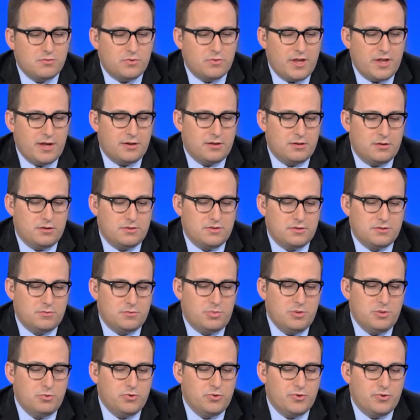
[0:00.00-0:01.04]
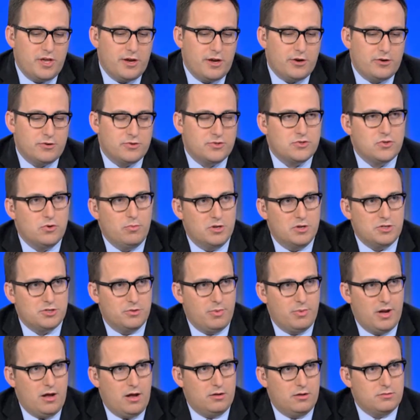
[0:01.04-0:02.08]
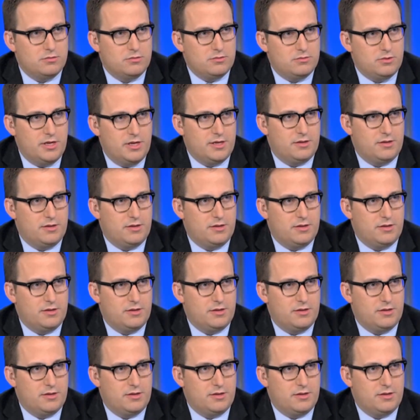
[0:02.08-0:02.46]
that people who care so much about